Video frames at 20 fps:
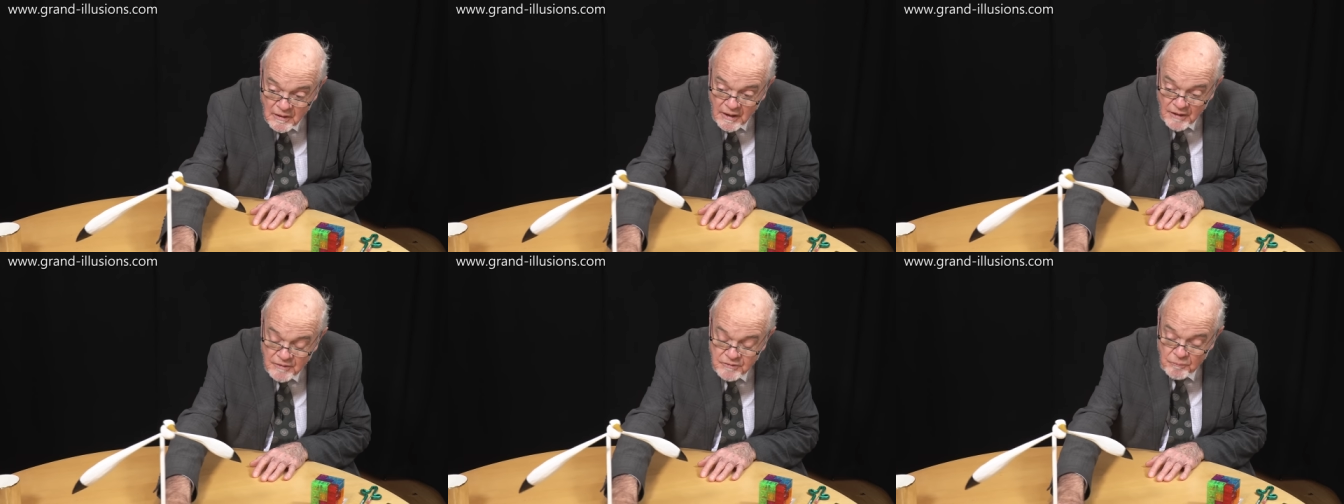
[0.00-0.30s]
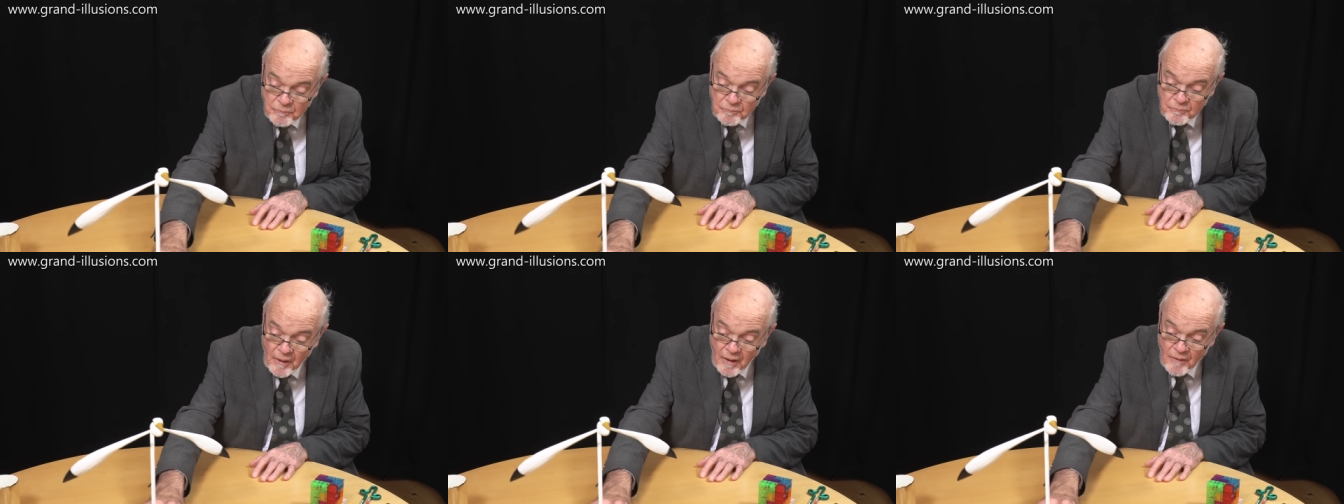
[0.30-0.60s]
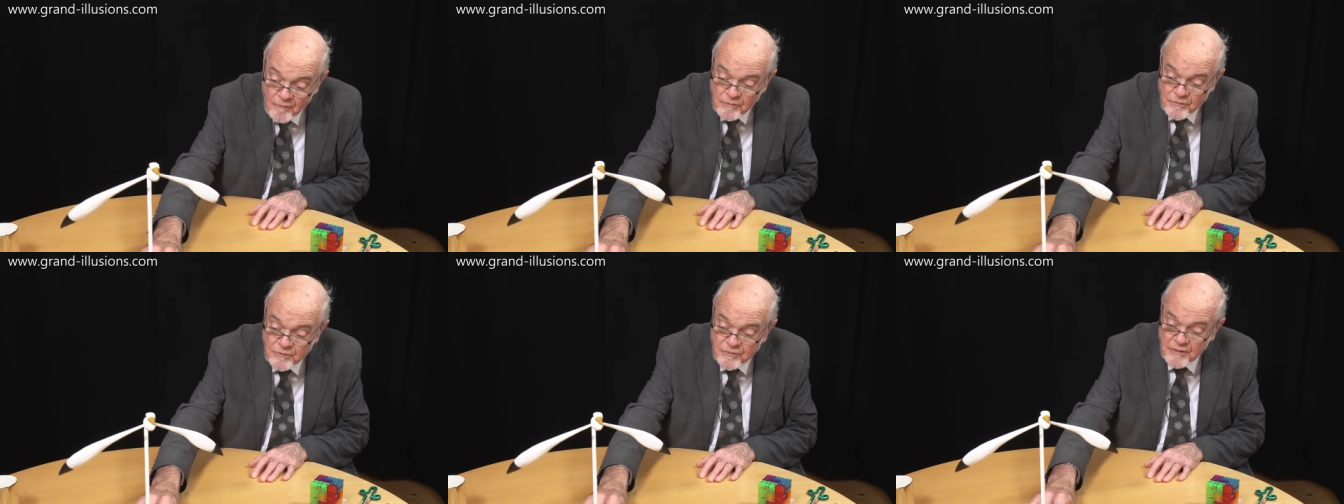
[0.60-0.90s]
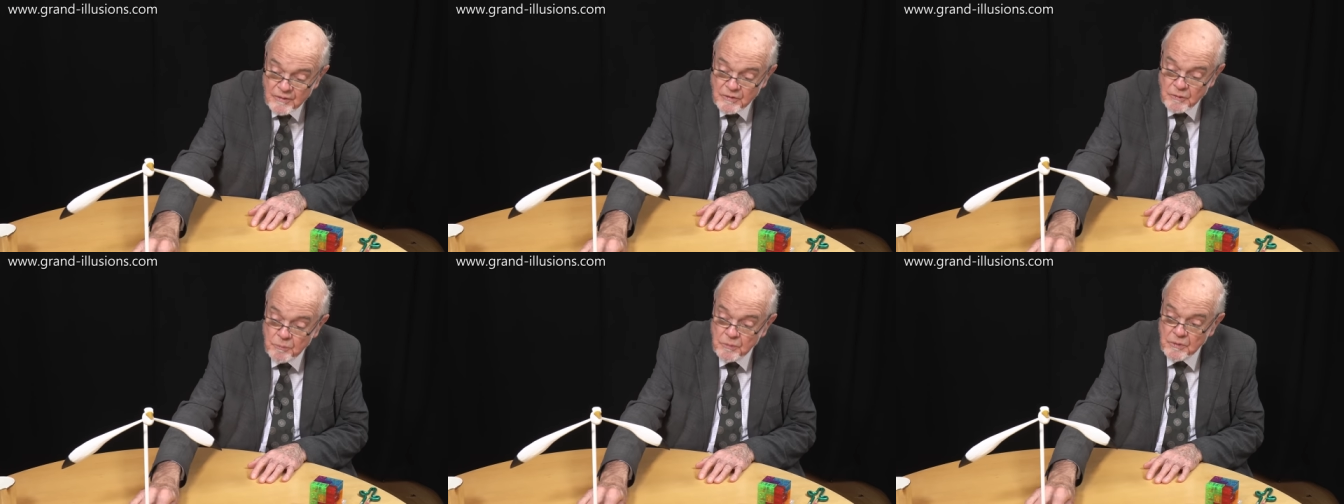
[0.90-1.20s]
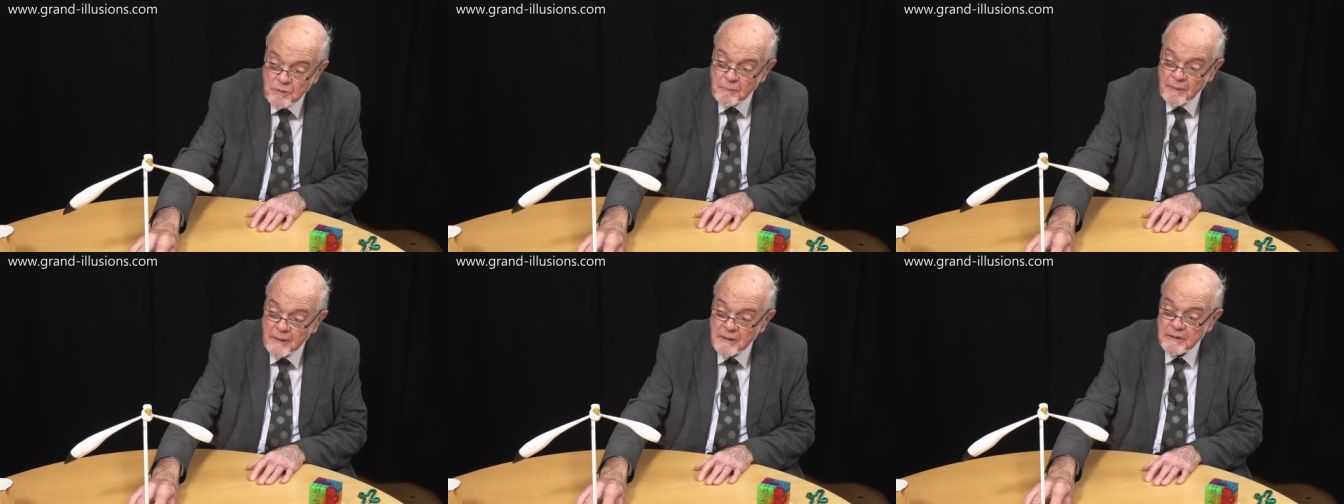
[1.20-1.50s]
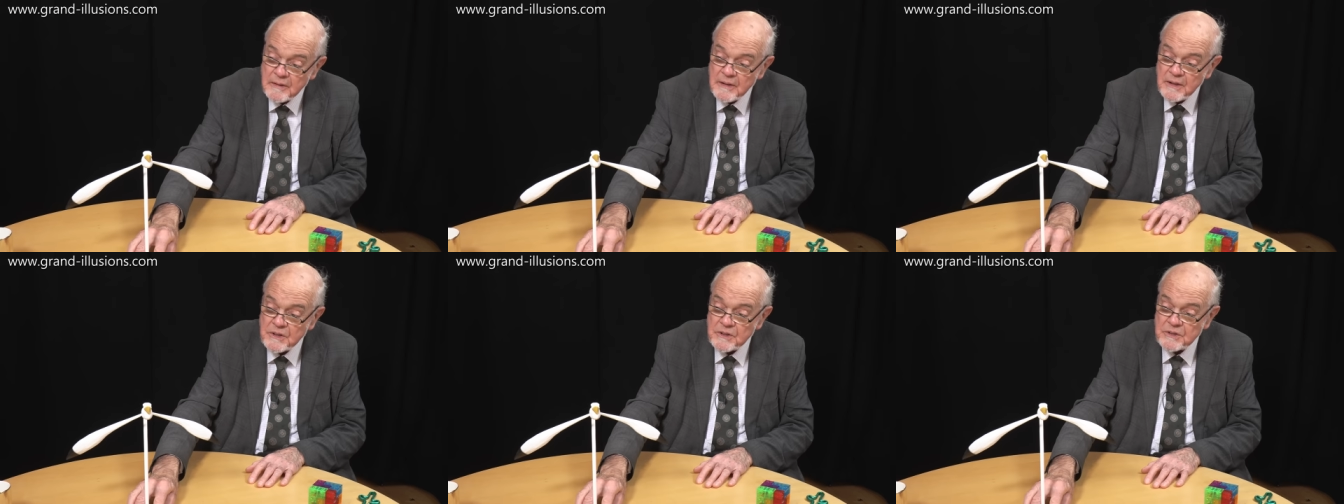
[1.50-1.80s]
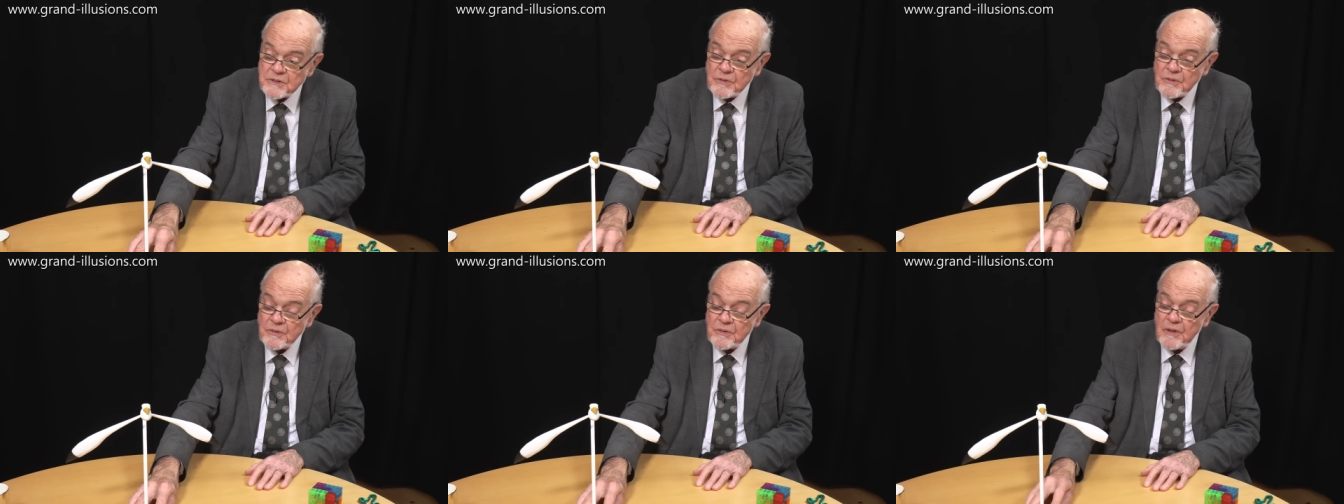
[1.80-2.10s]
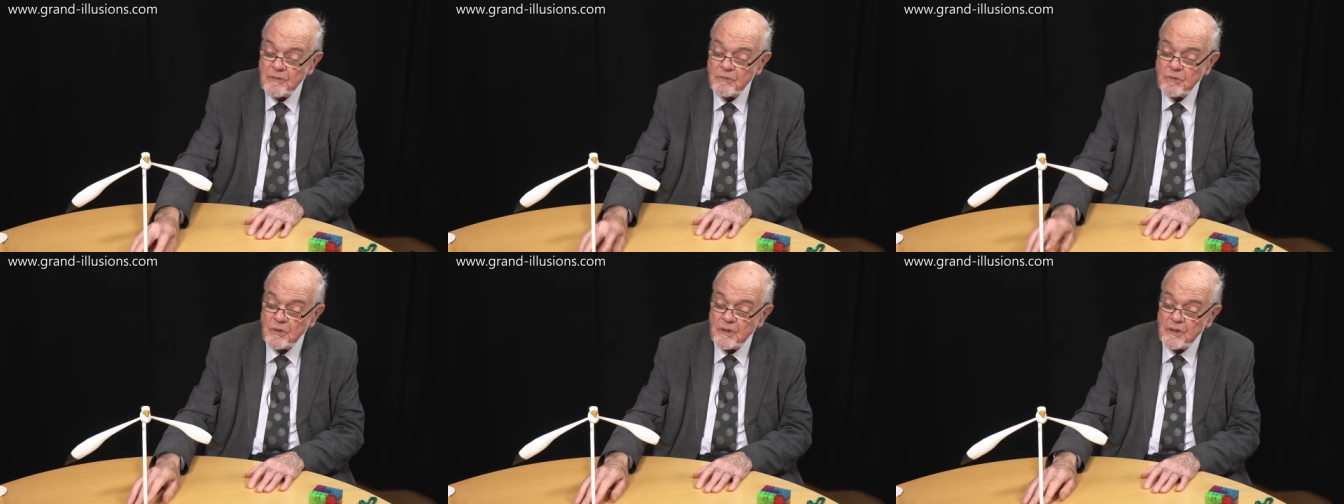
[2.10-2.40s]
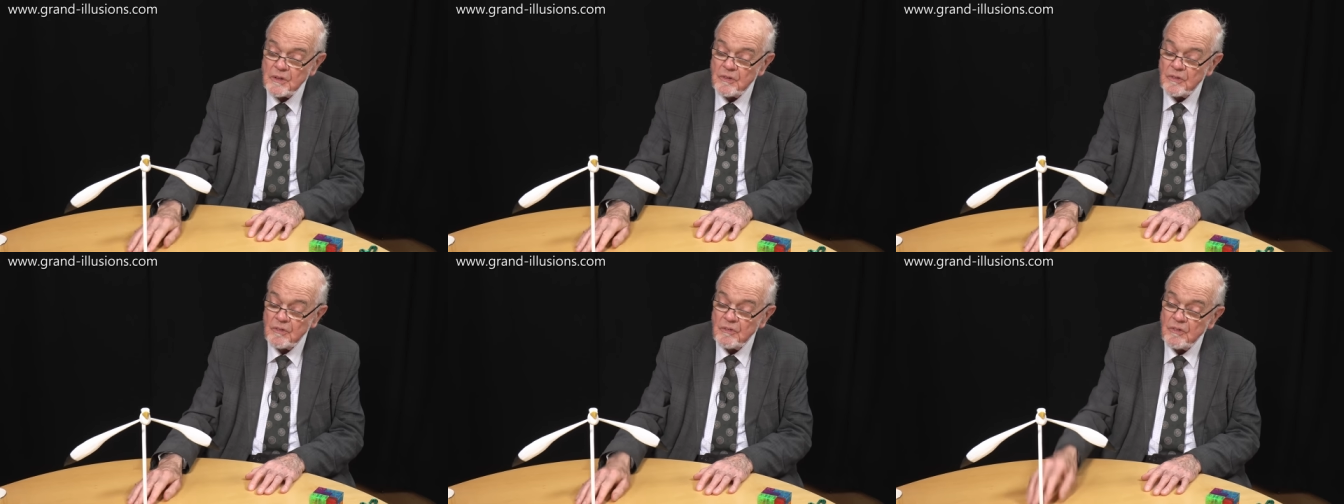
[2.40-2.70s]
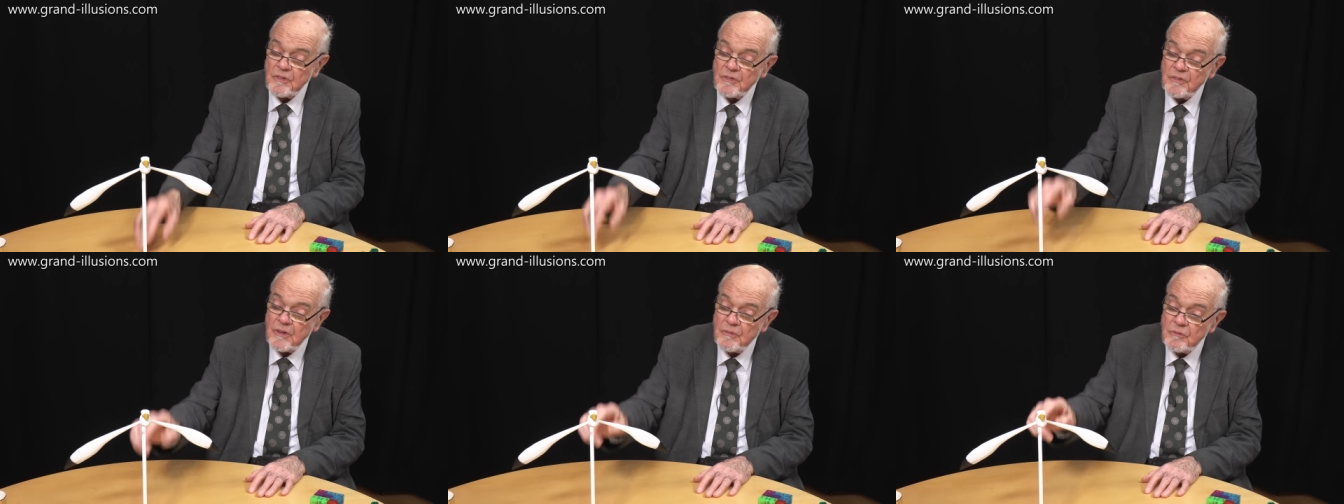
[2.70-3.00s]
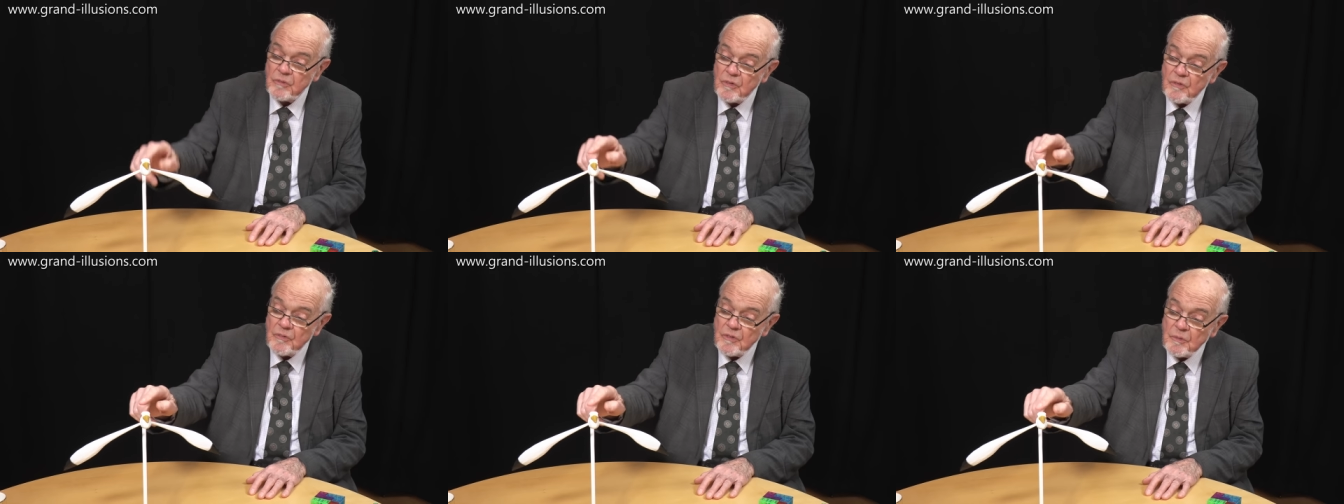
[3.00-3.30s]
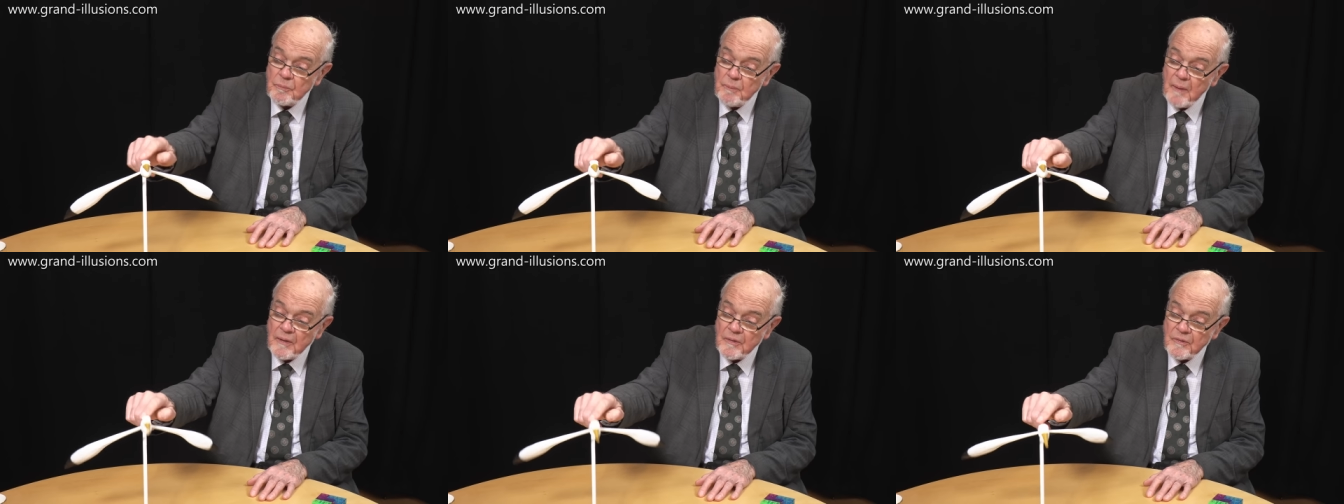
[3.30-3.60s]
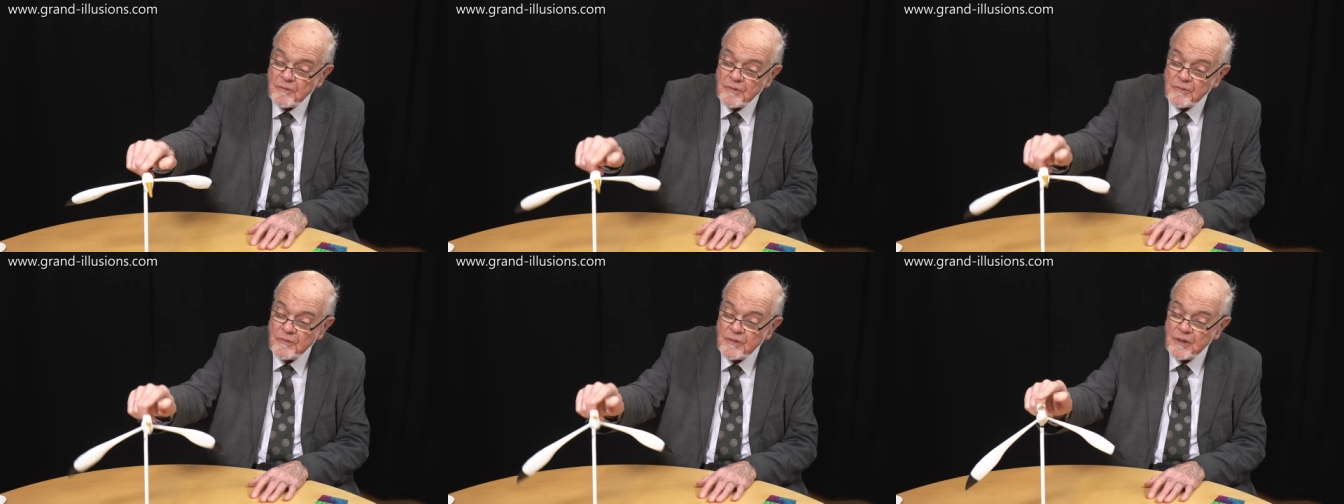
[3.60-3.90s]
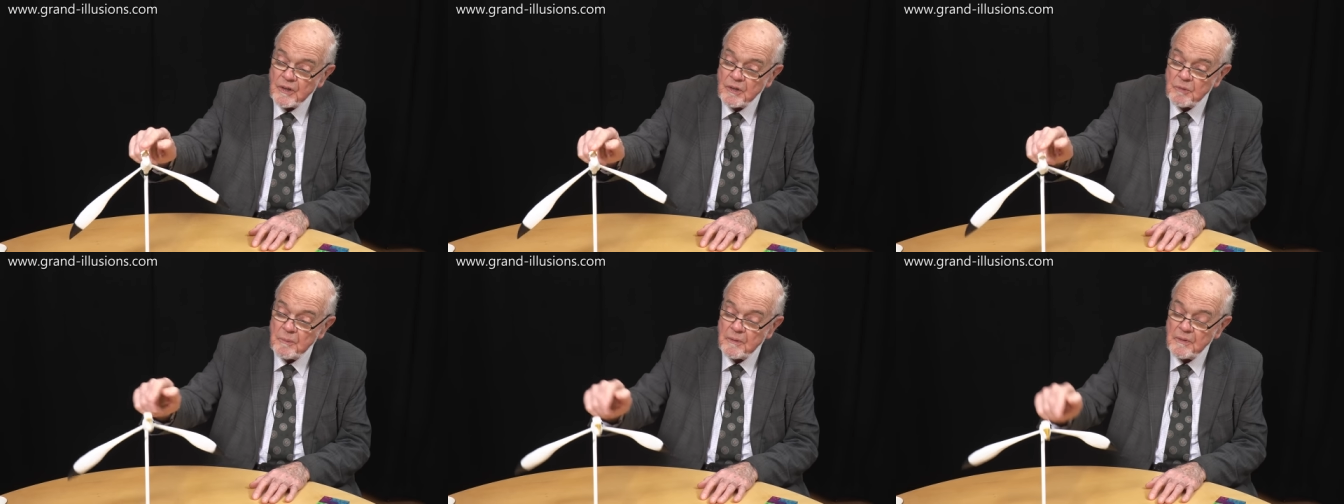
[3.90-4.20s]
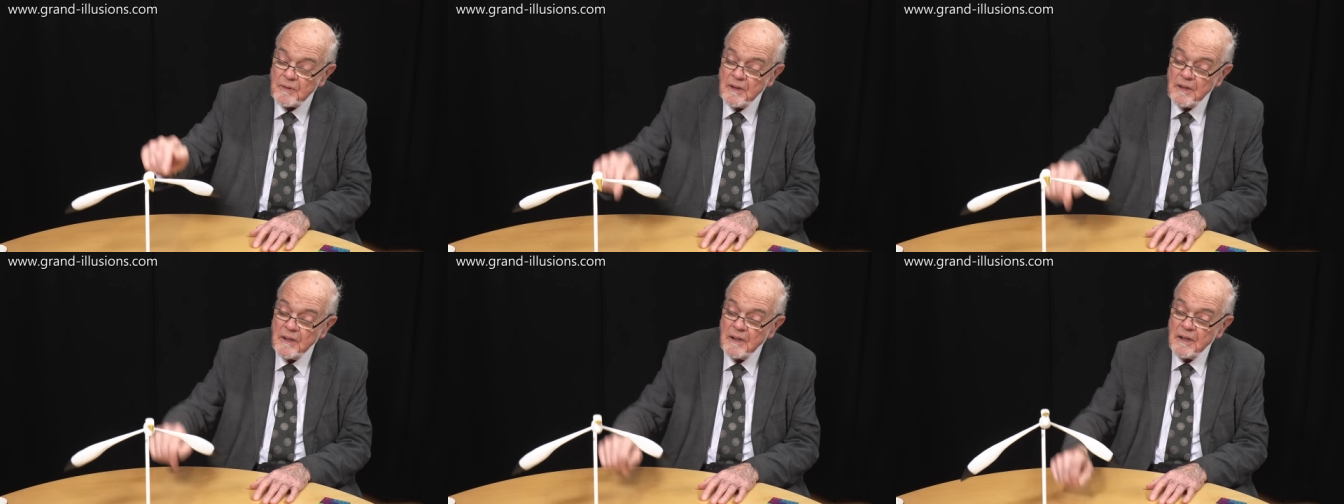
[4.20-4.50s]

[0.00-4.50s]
it's a marvellous thing to put in my collection, because I've already got several of these balancing things, but